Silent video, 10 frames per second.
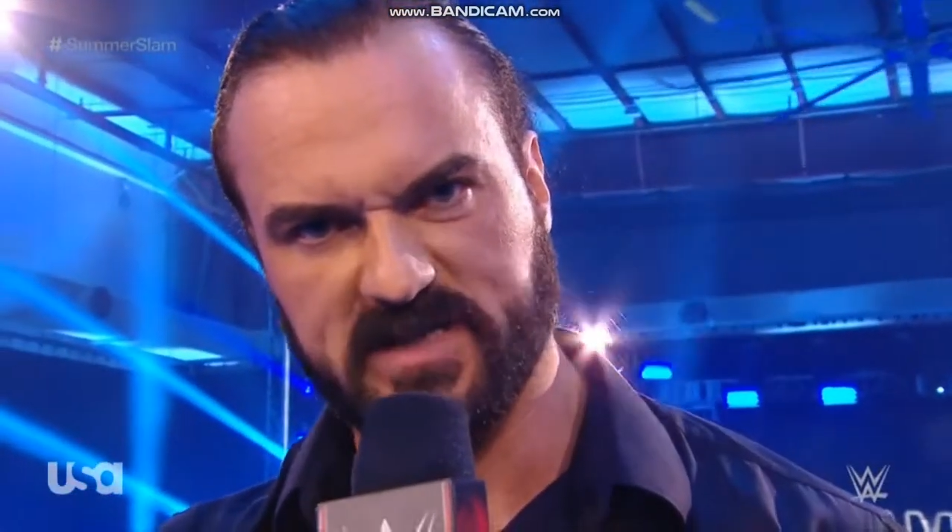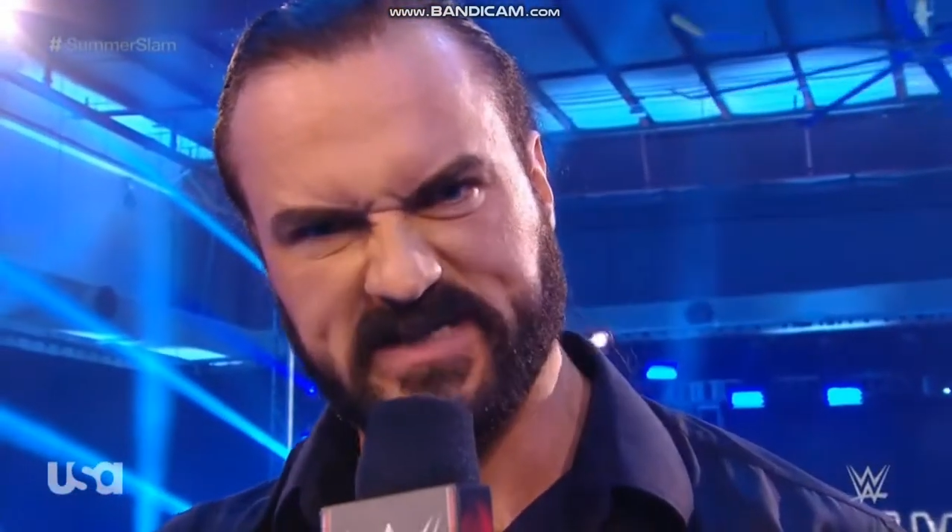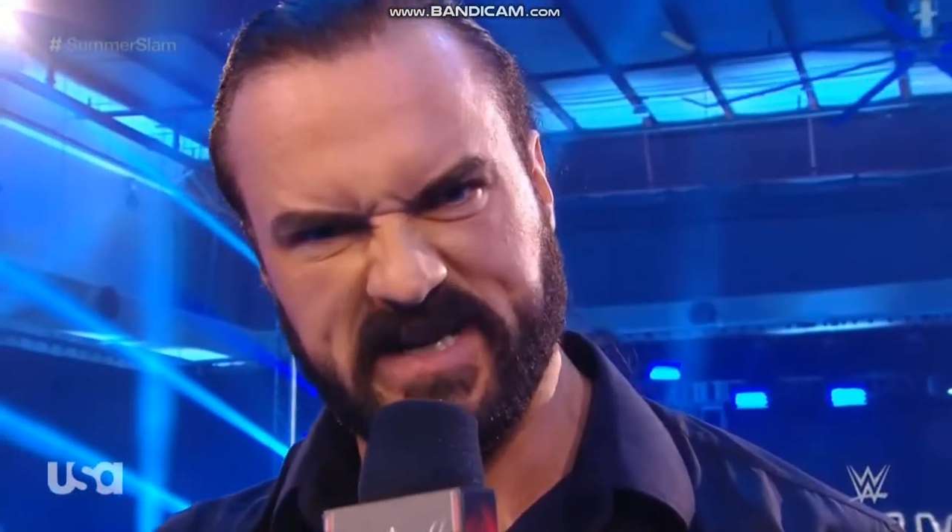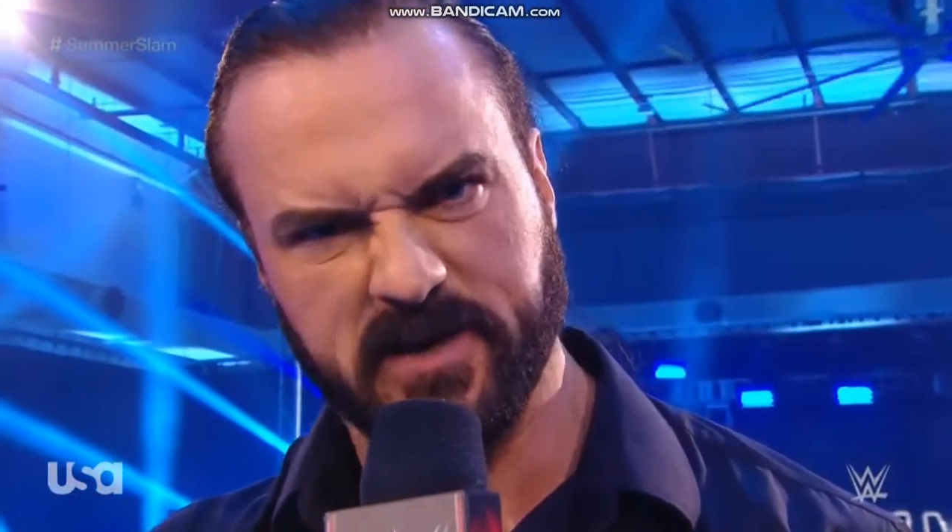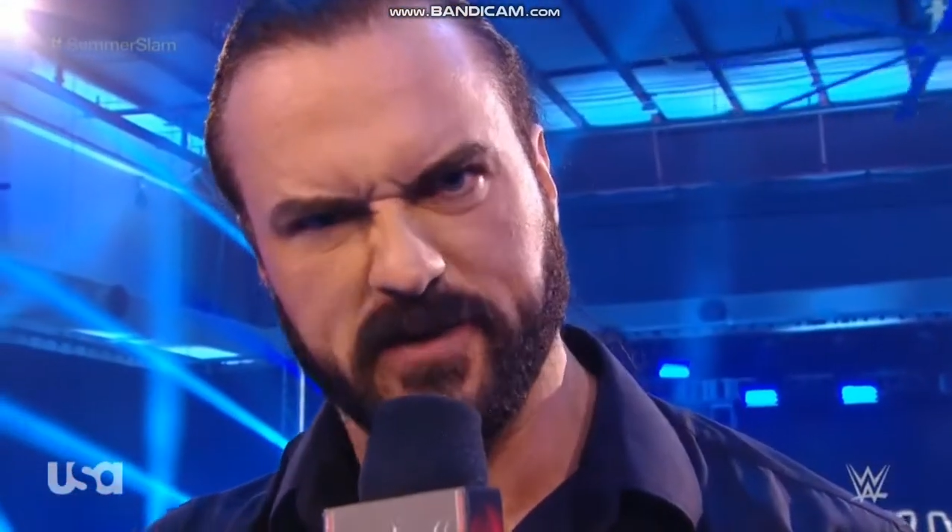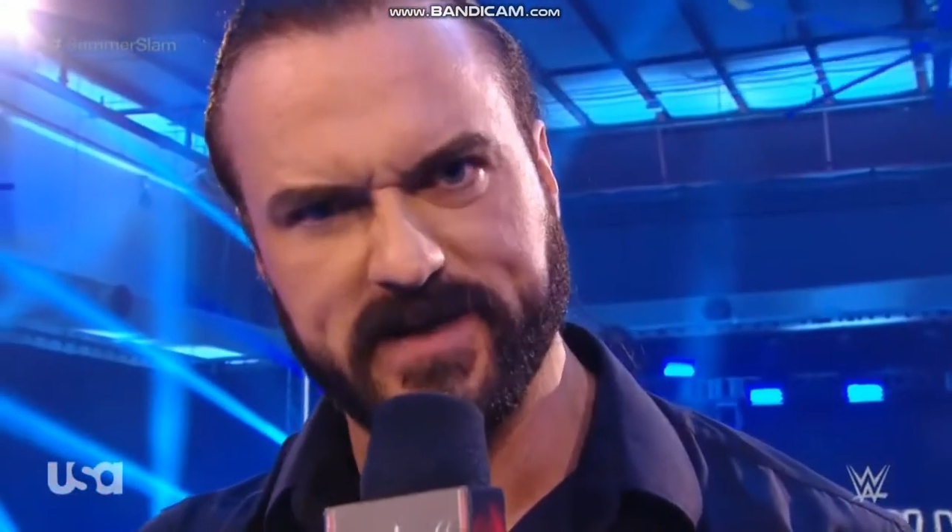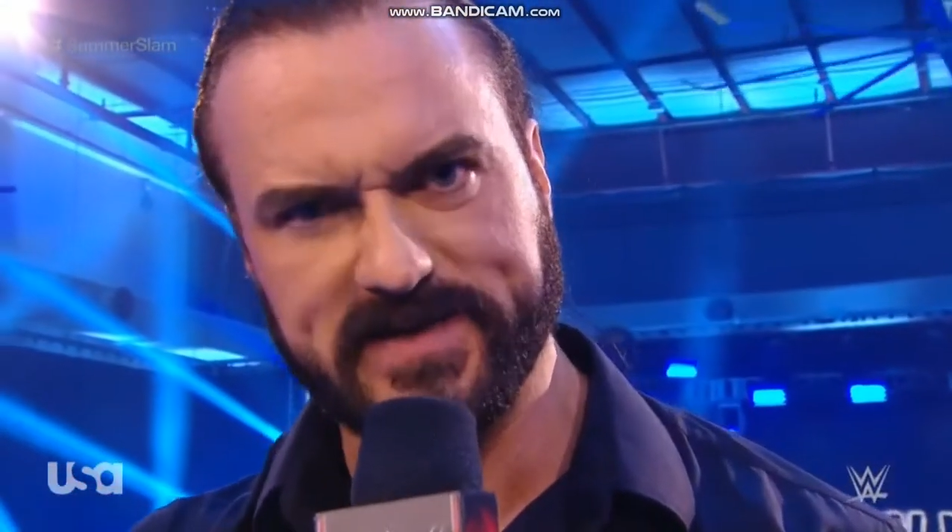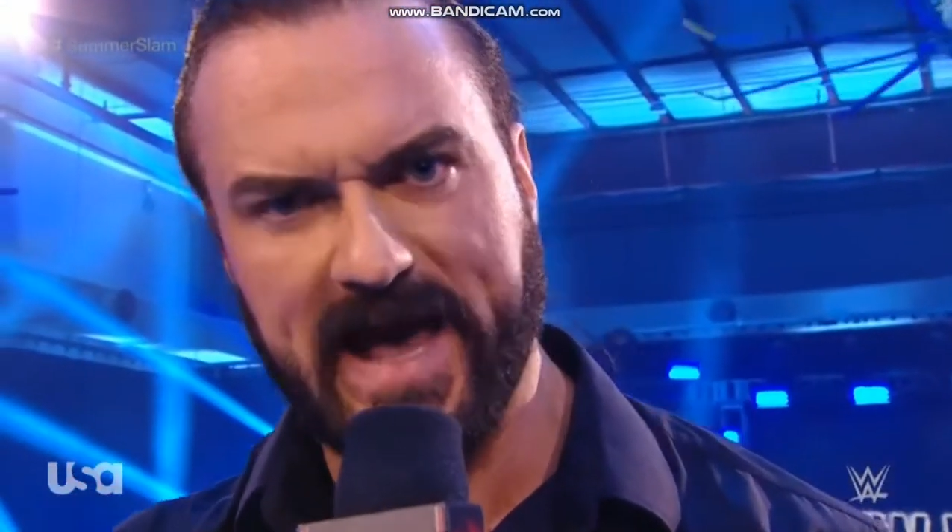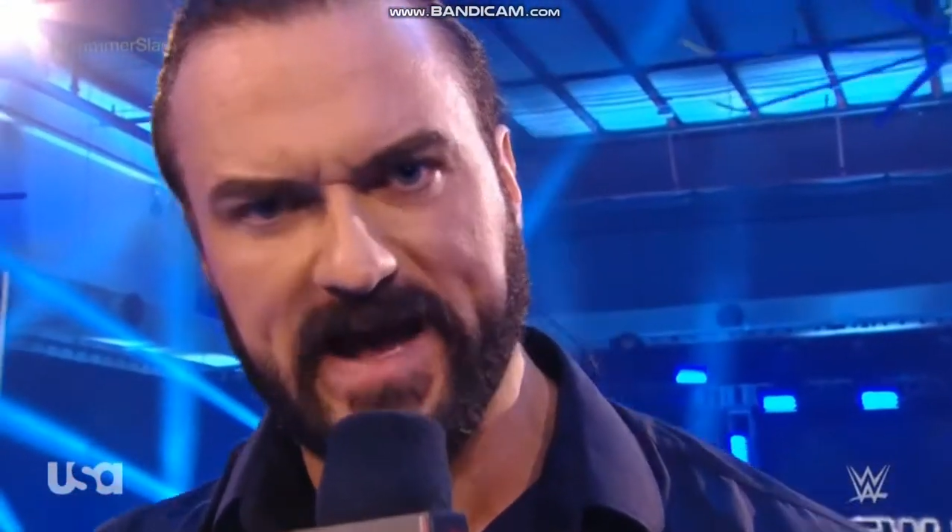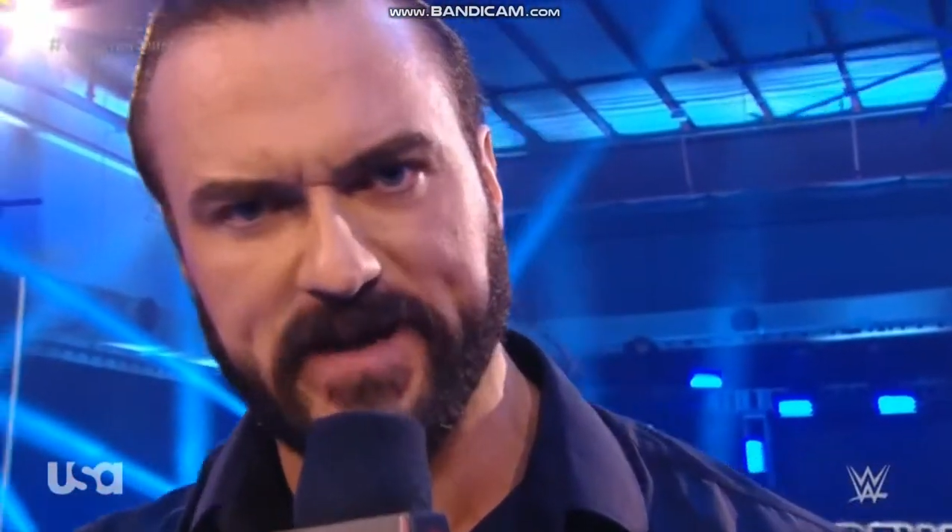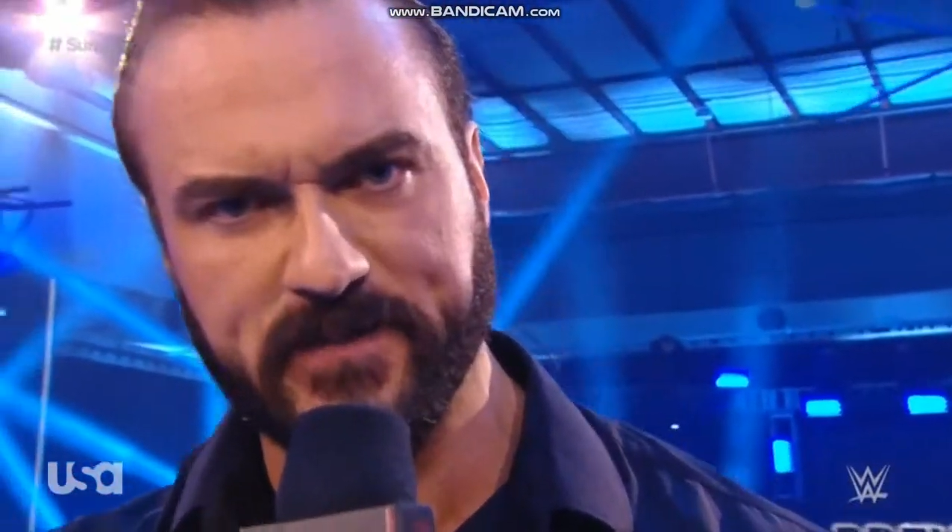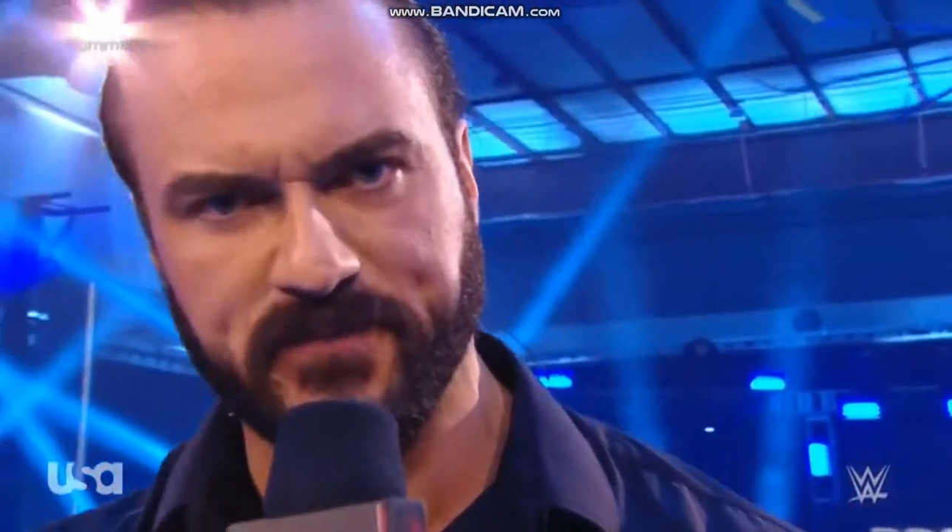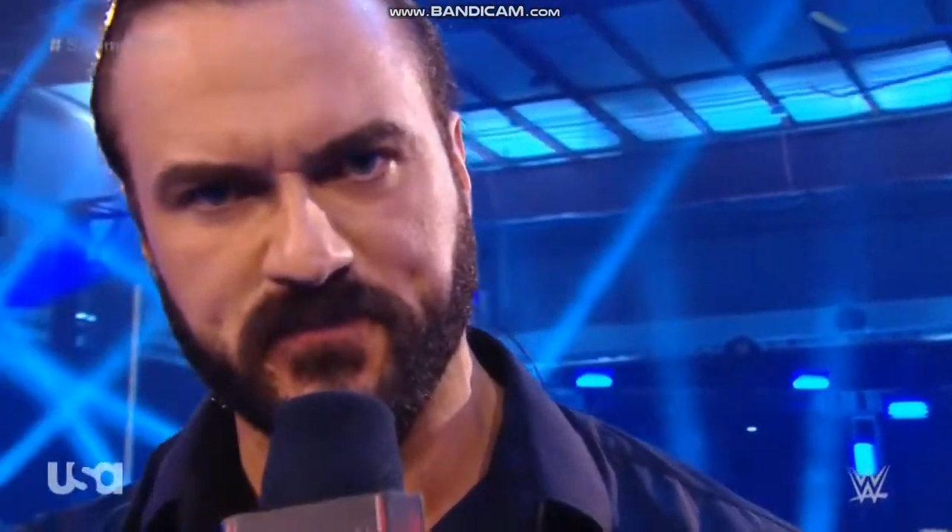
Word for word: a tear in his eye,